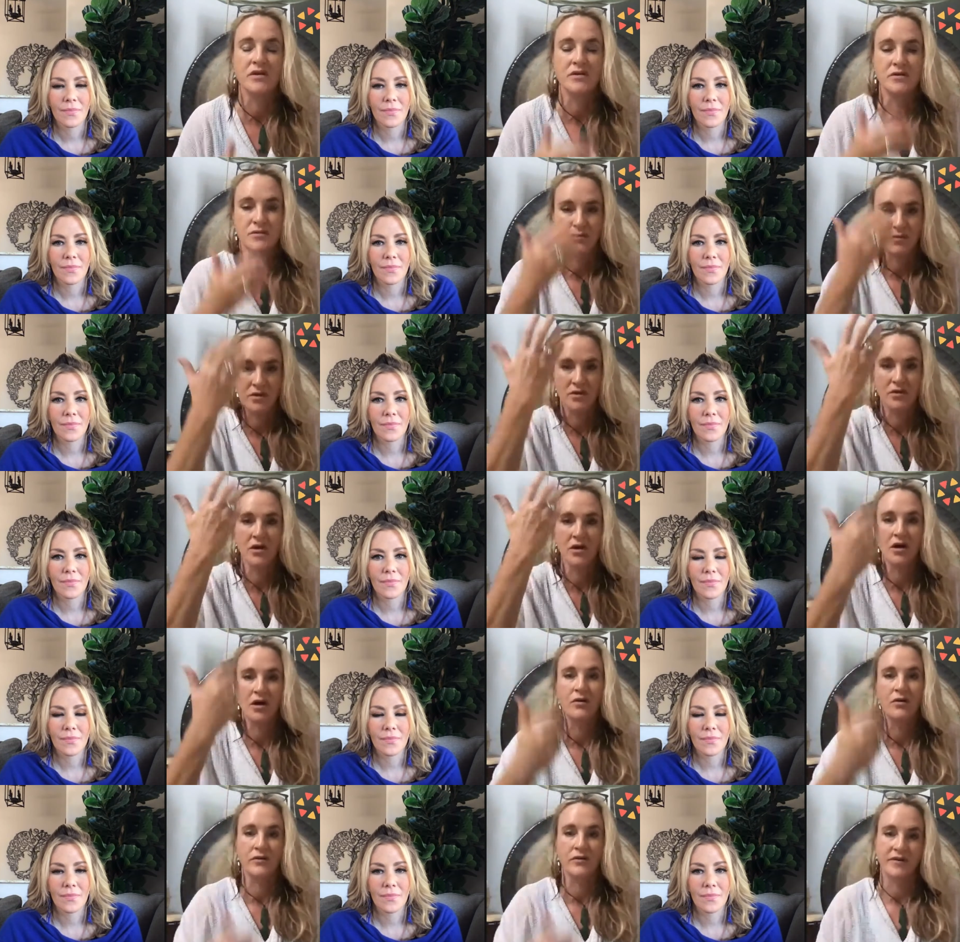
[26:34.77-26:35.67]
Speaker 1: to
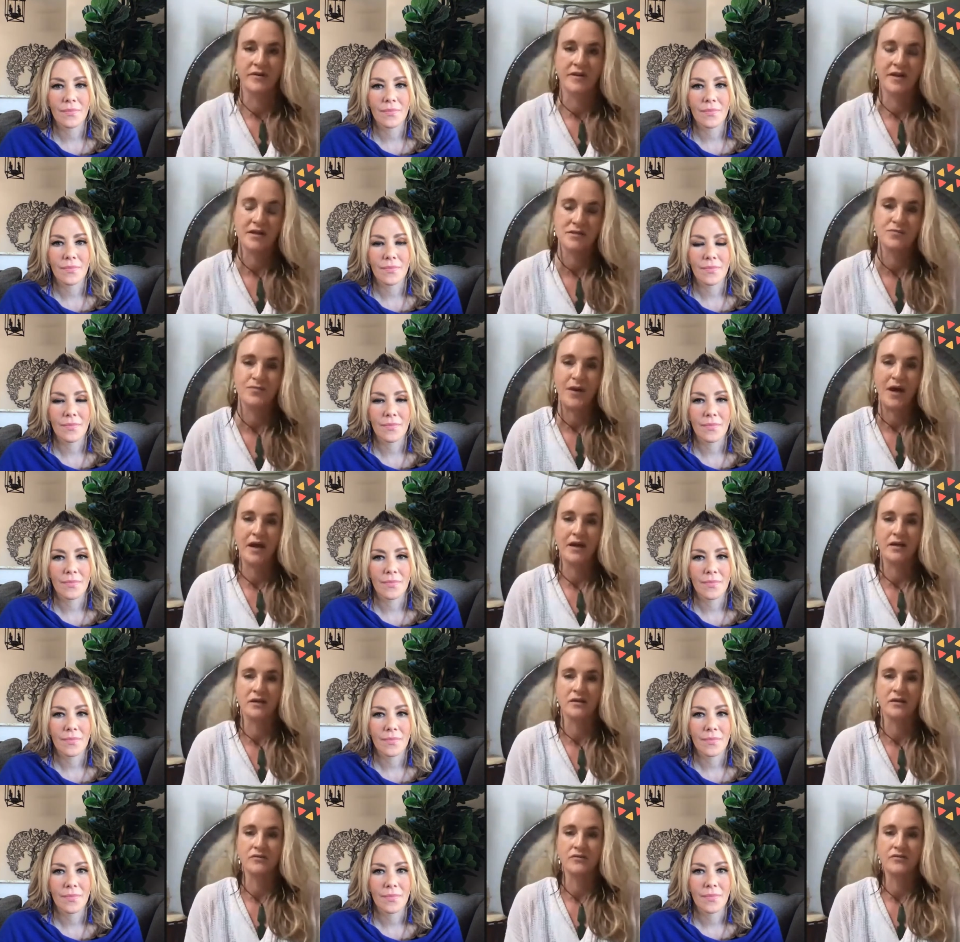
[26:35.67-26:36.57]
go and that's back
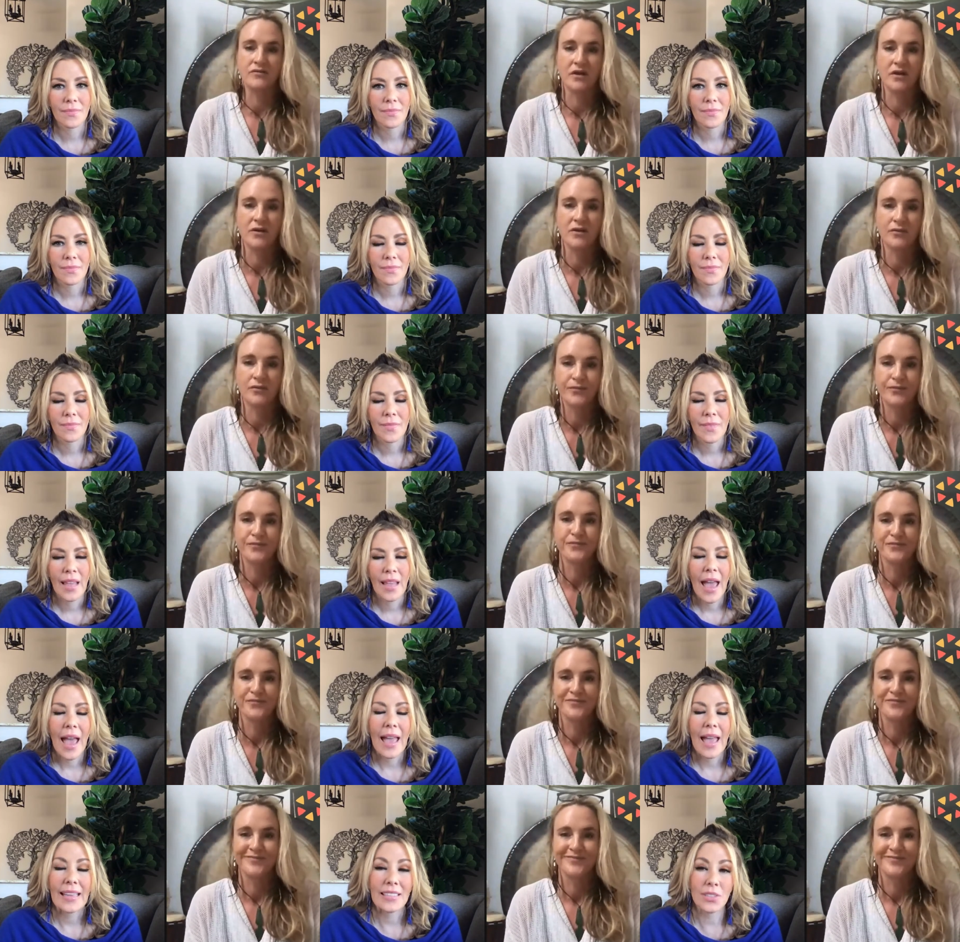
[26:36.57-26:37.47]
into flow
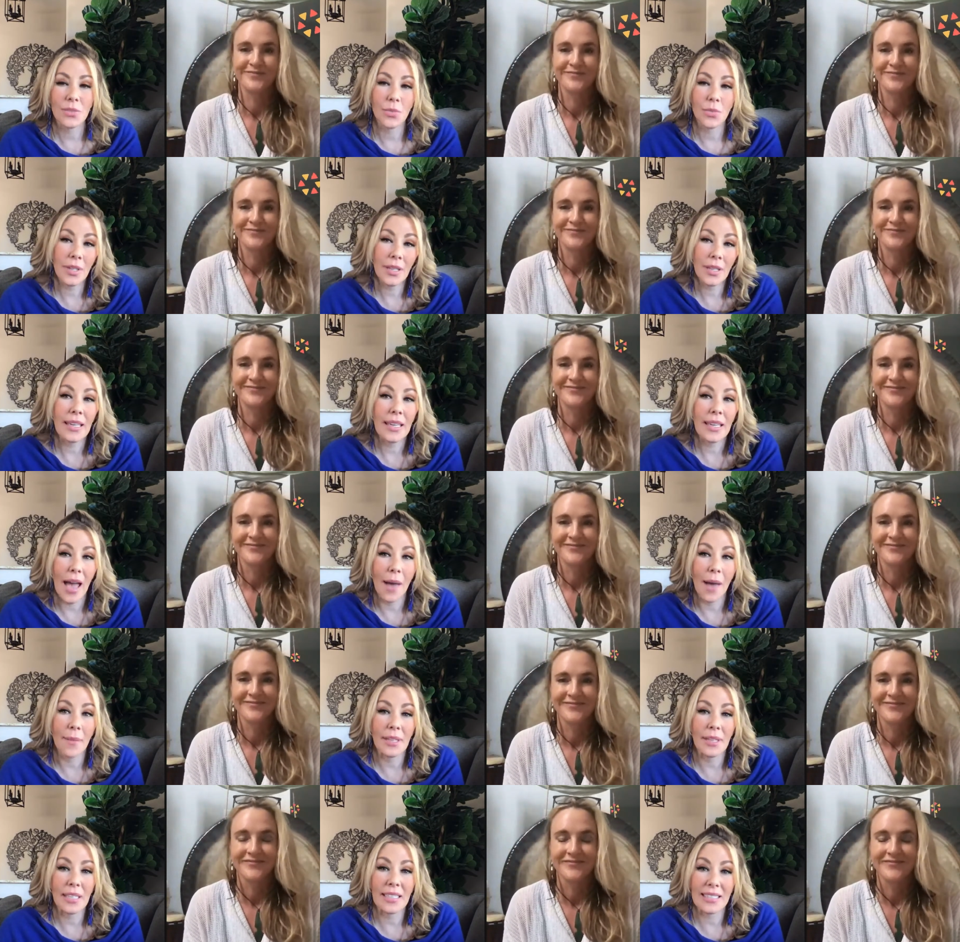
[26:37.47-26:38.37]
Speaker 2: it's really i
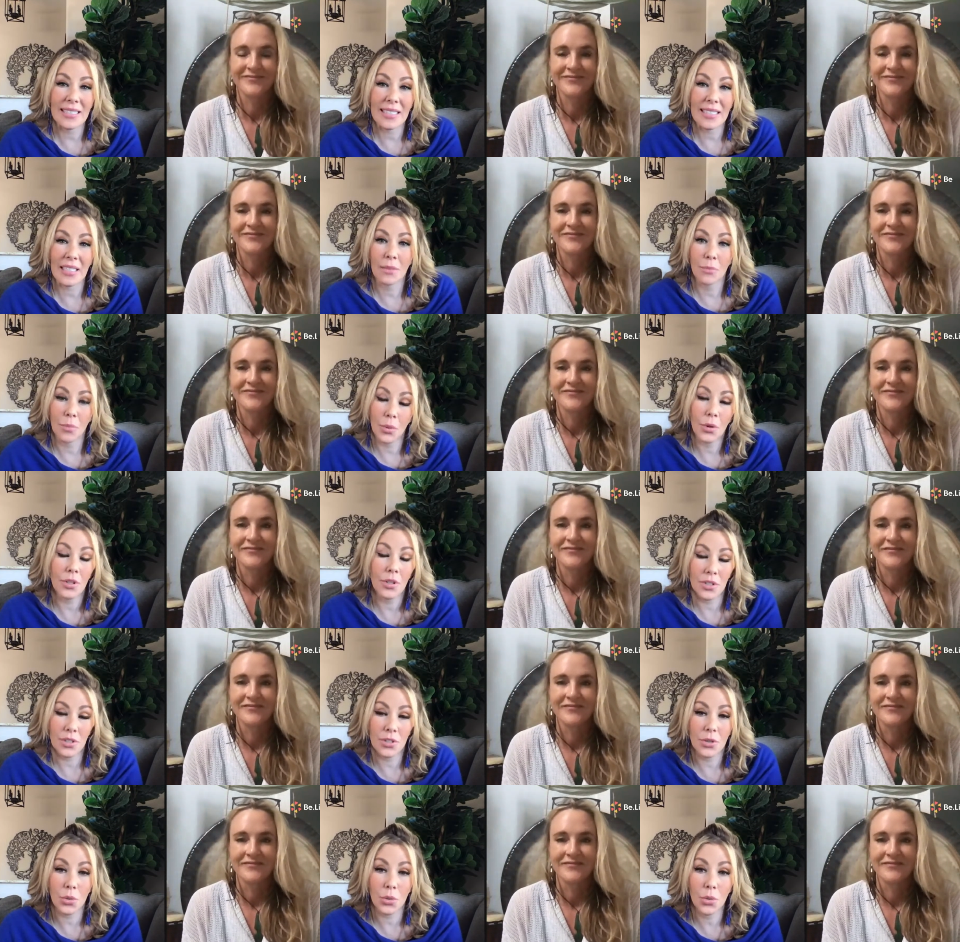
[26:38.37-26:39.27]
mean it's an
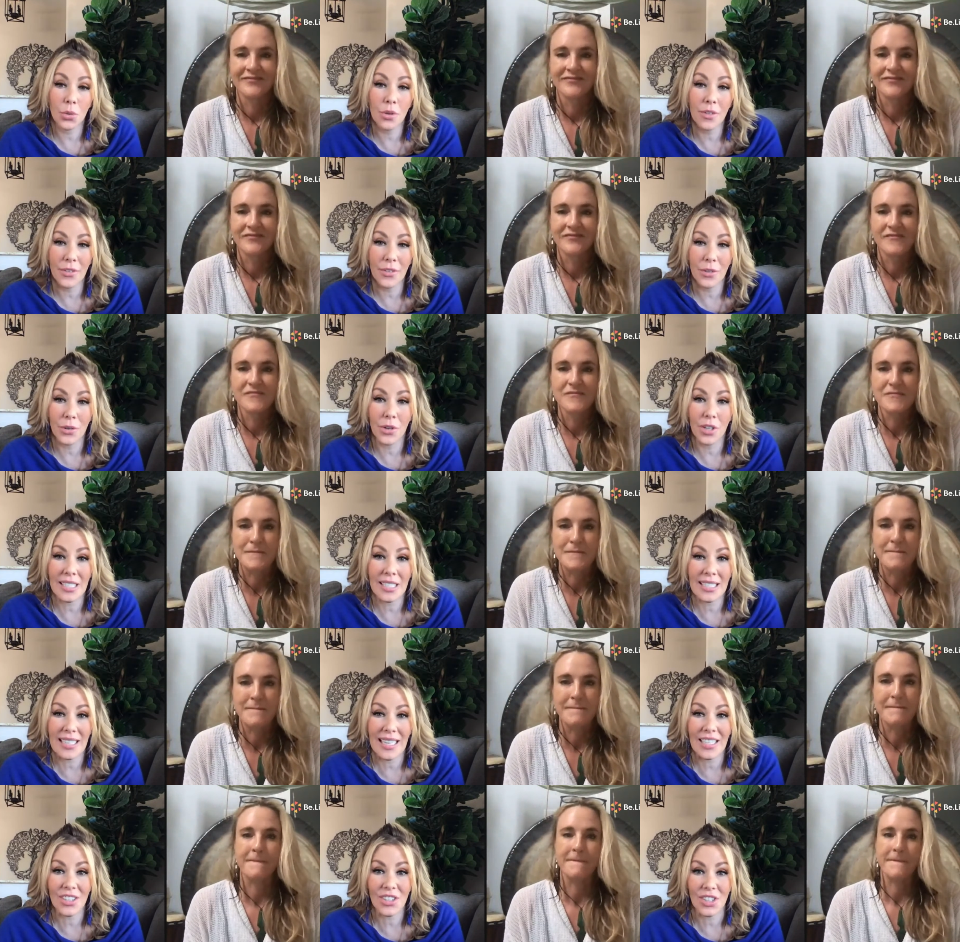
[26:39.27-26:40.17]
important tool for
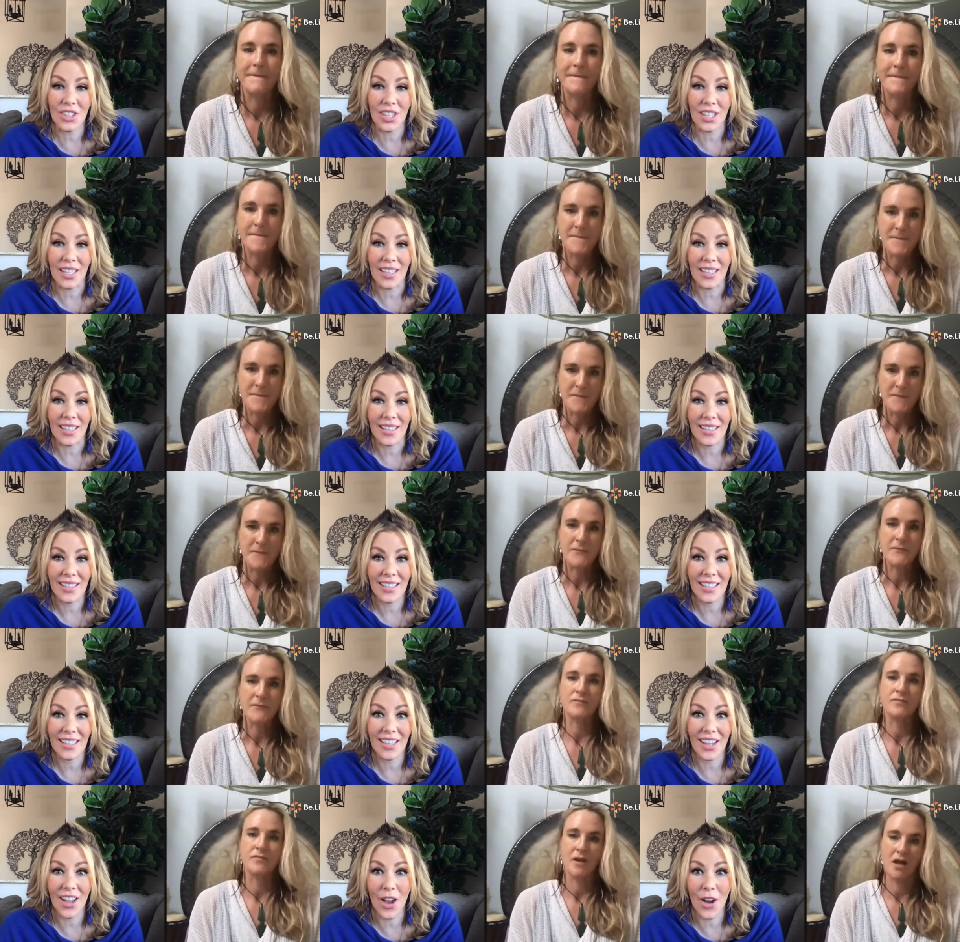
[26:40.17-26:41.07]
ascension
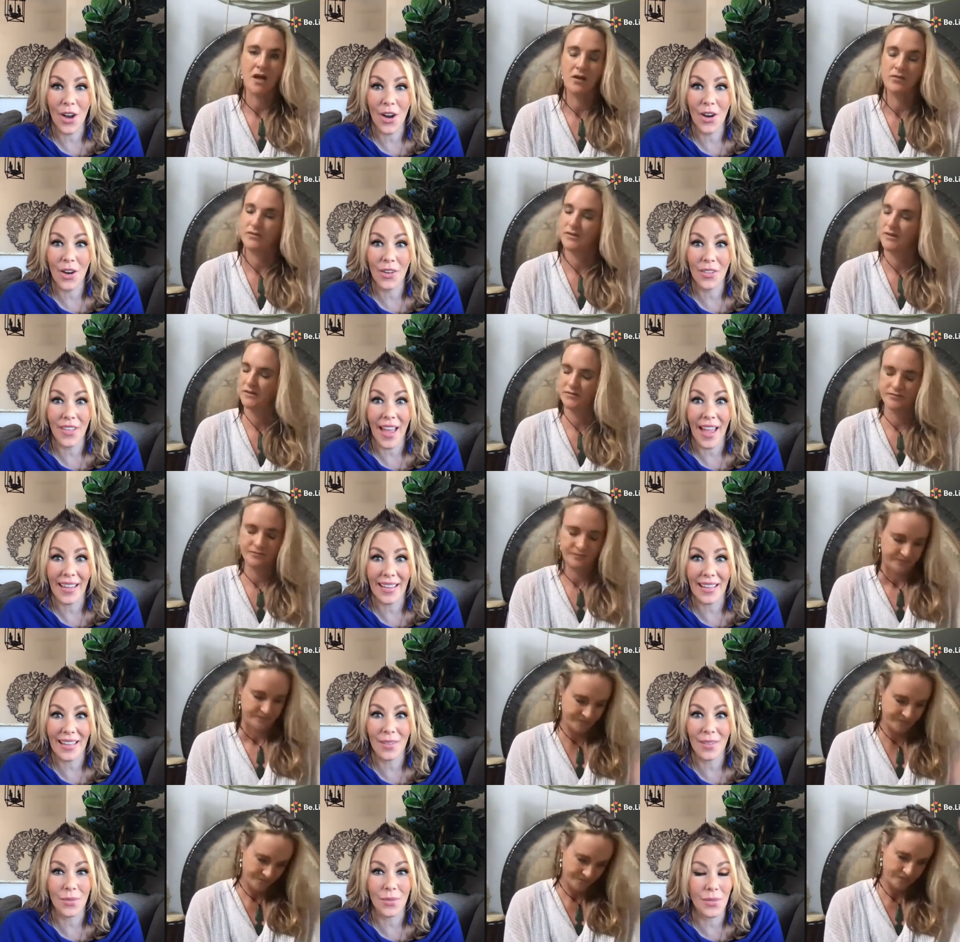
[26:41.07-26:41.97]
you know like
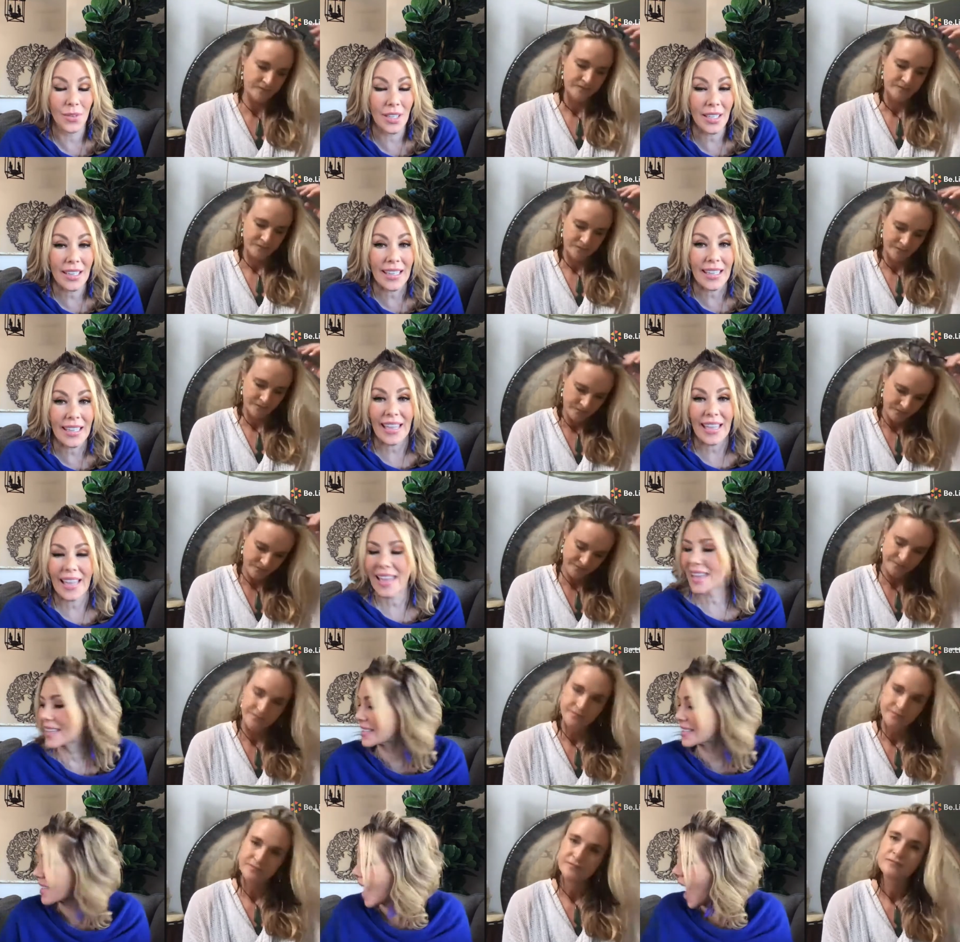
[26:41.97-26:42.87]
it really
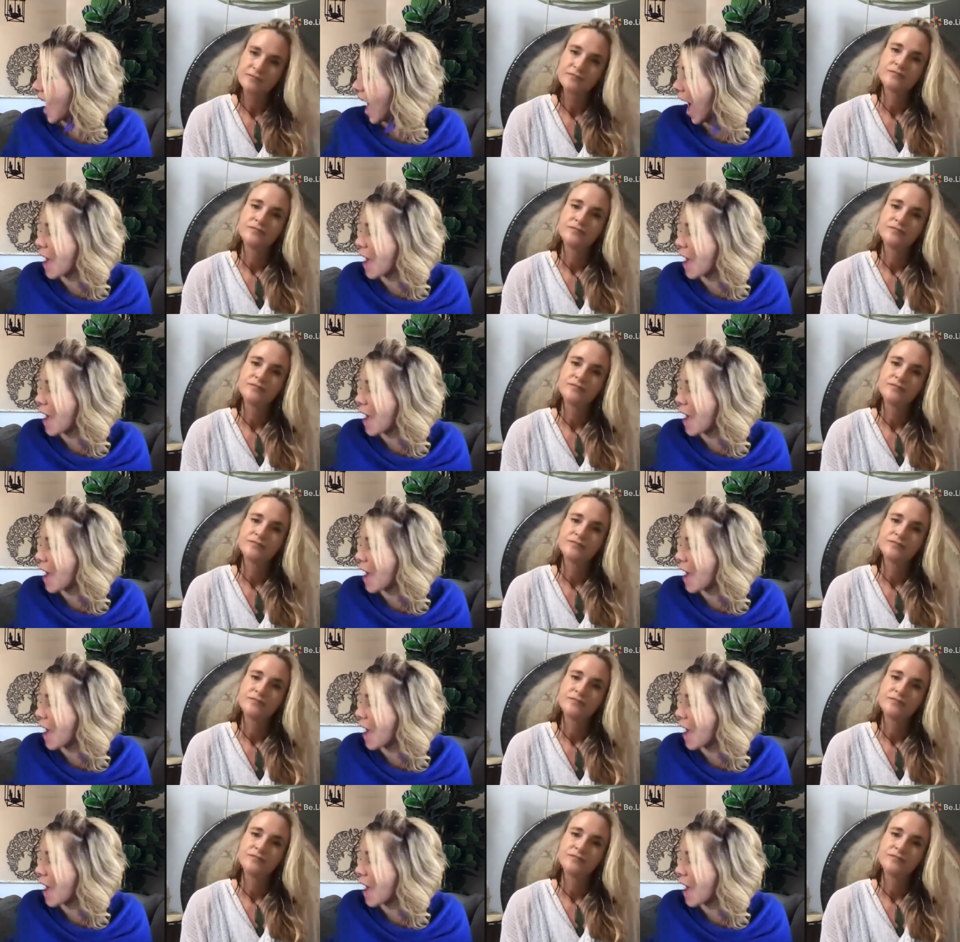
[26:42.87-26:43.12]
is i